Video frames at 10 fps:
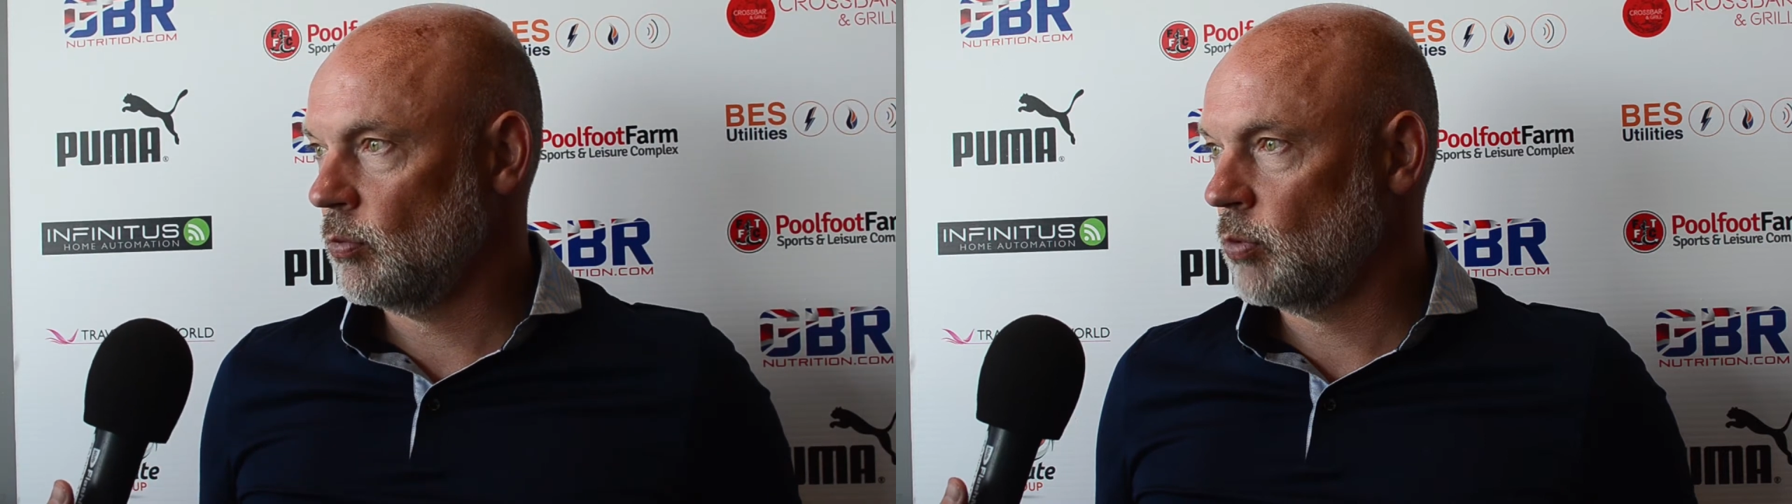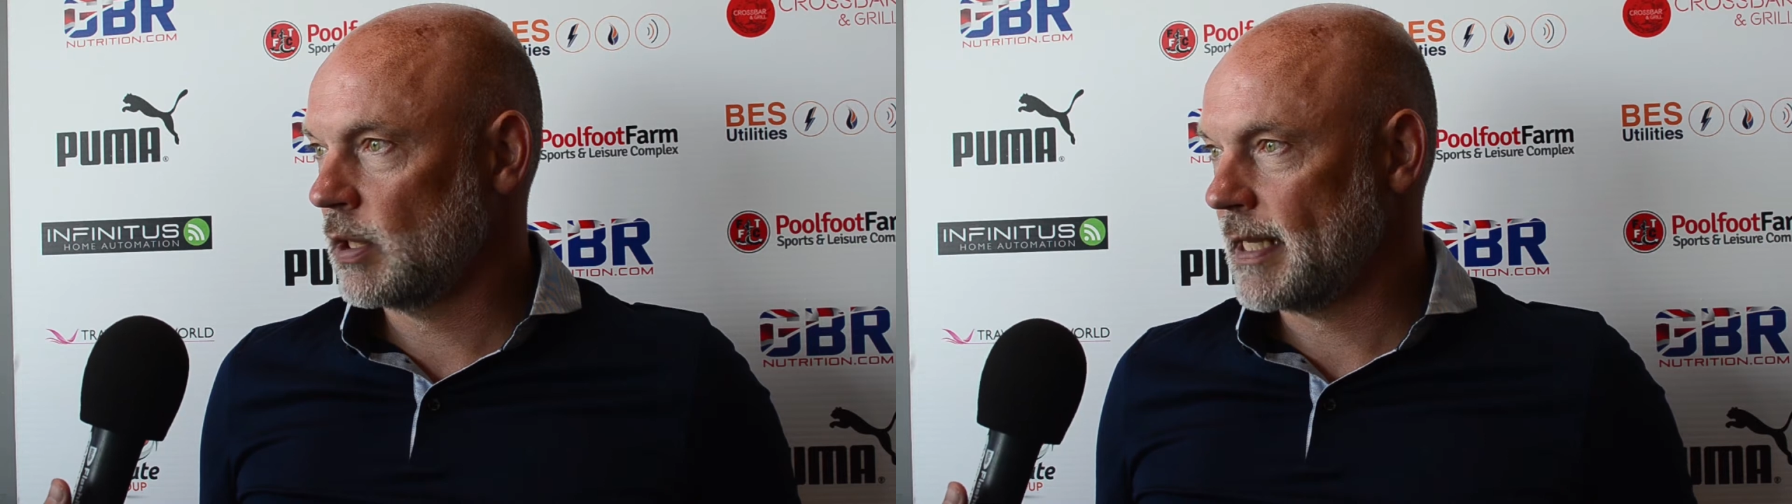
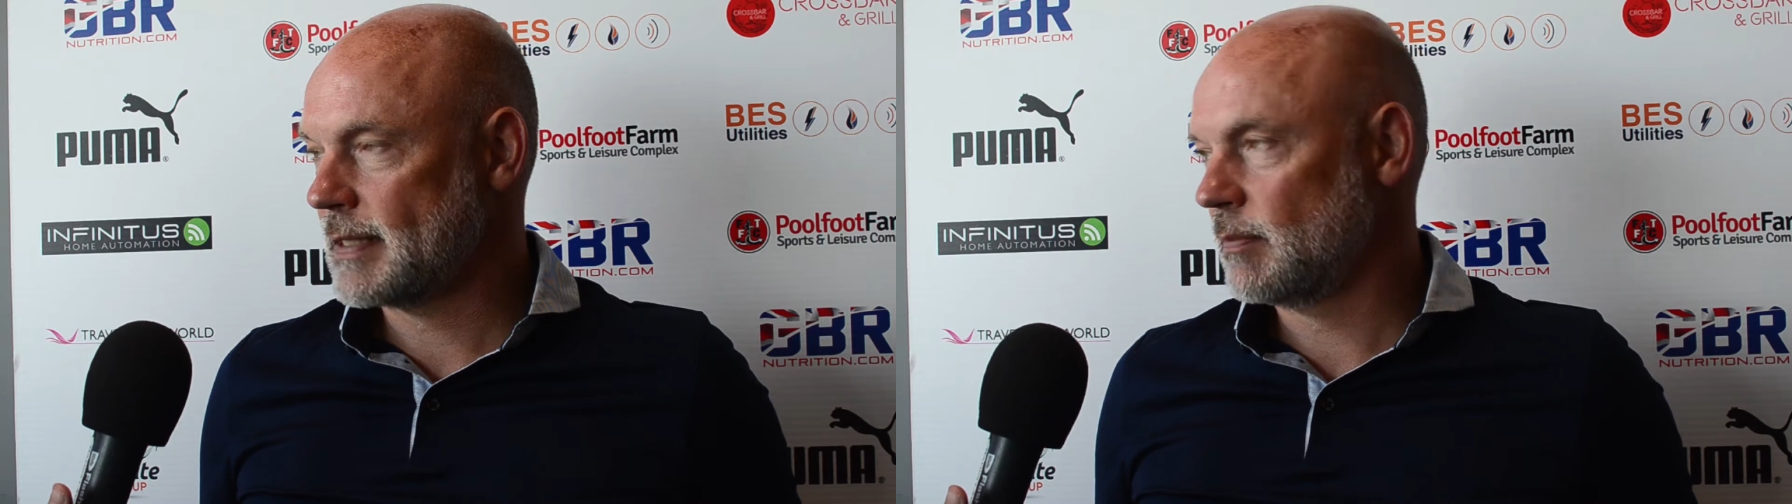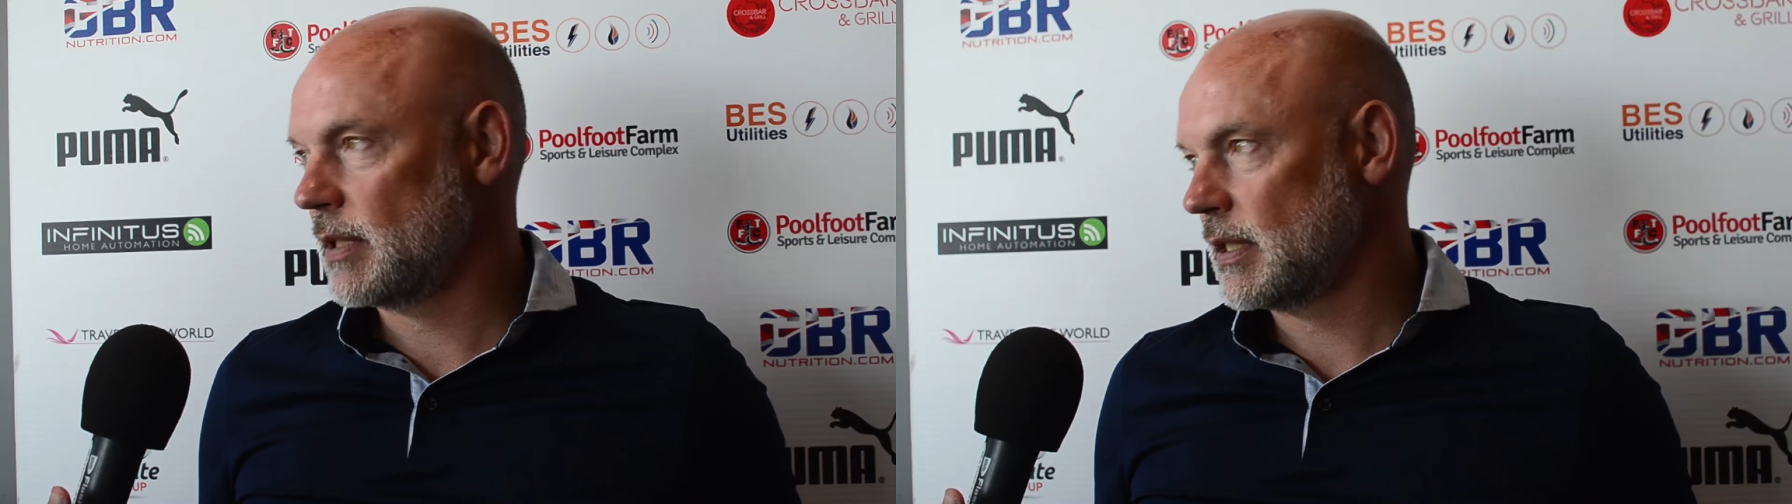what
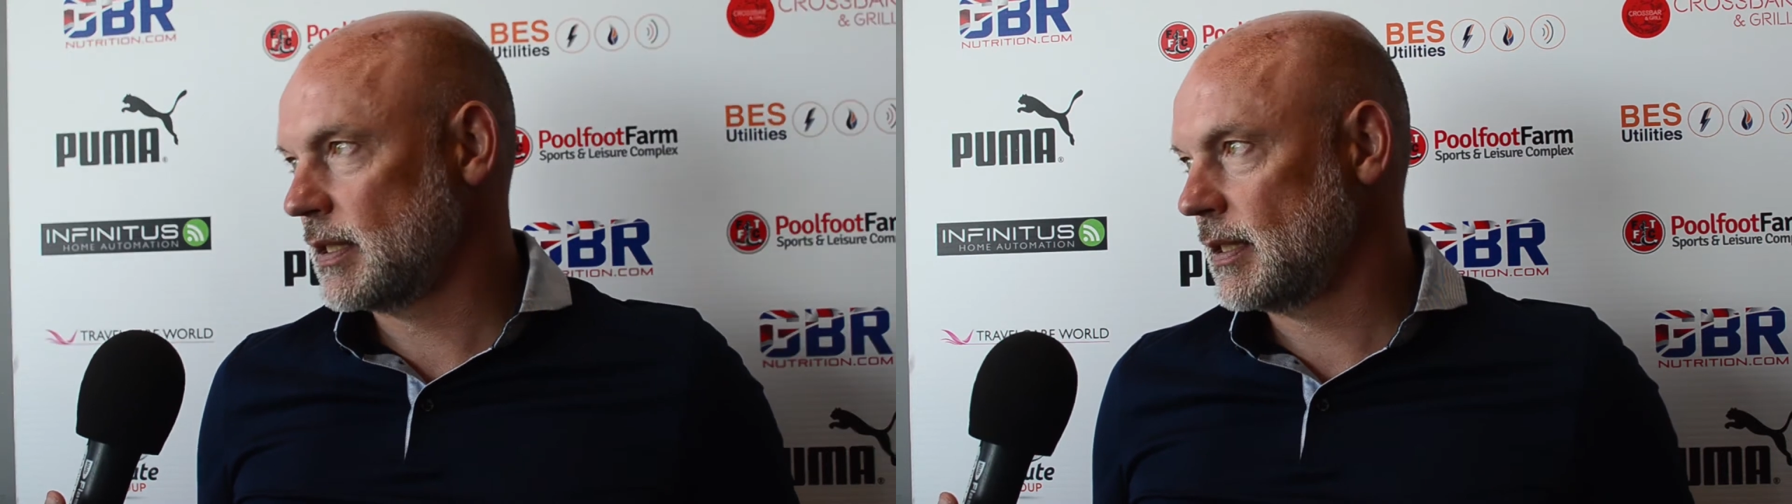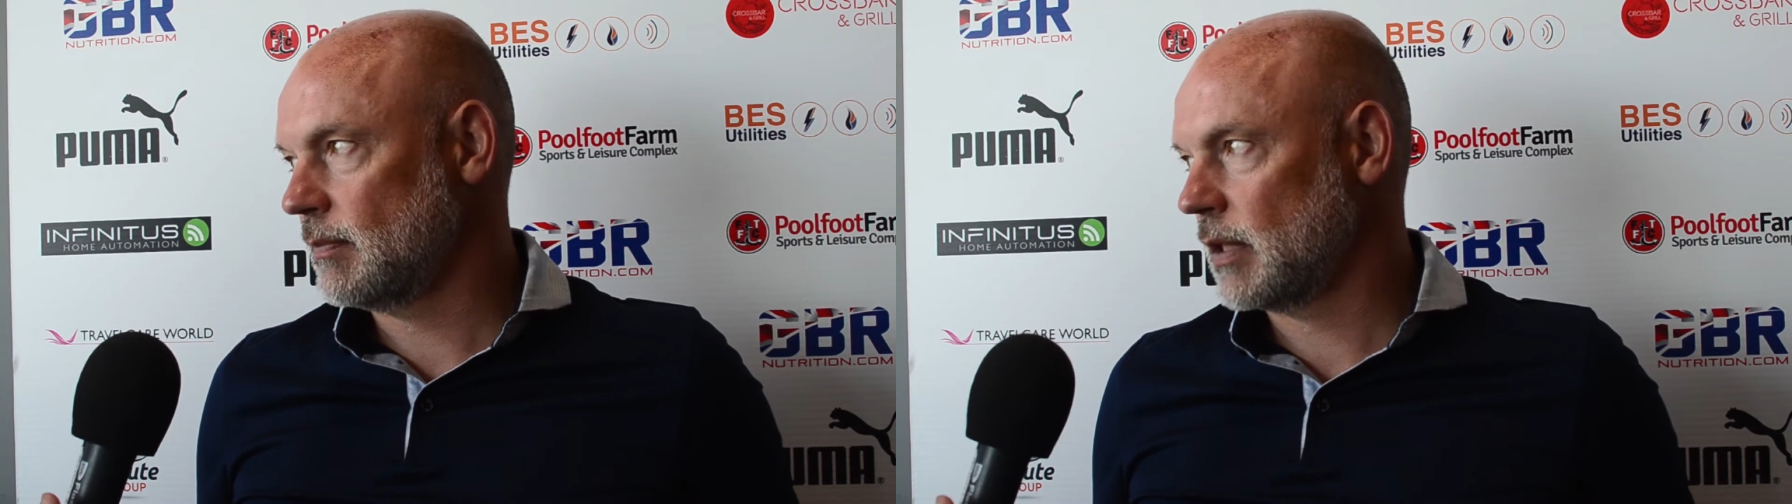gets him in the
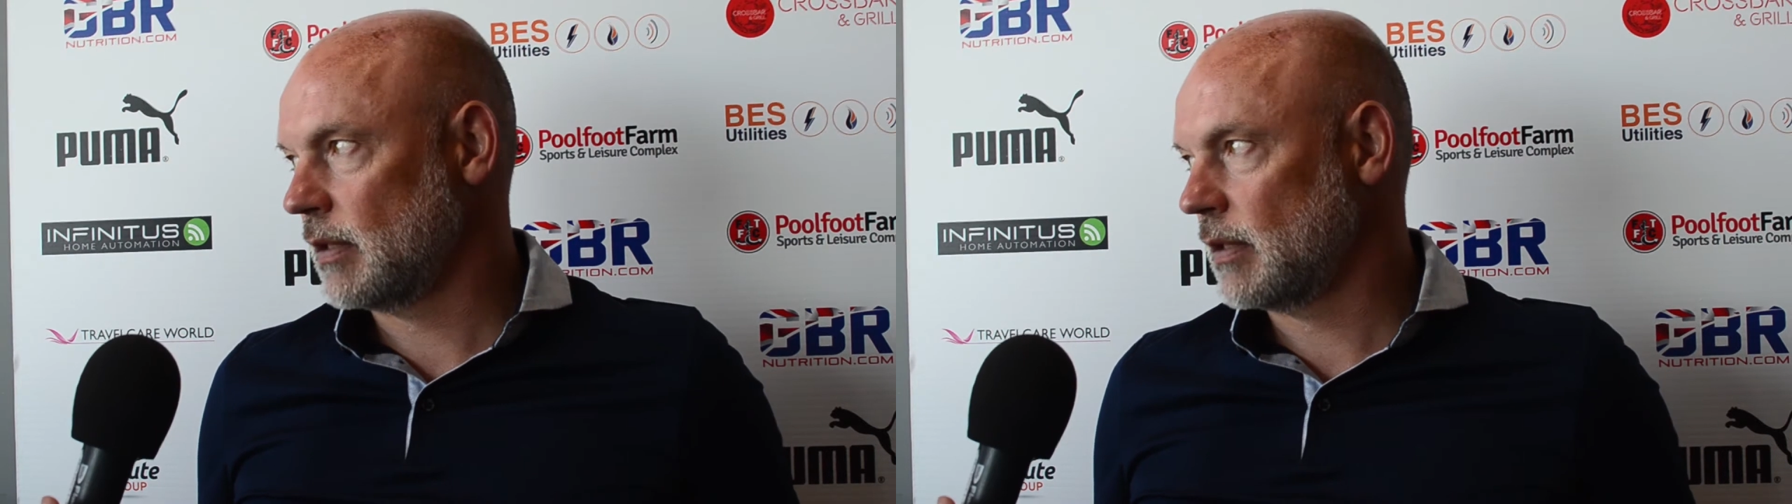team,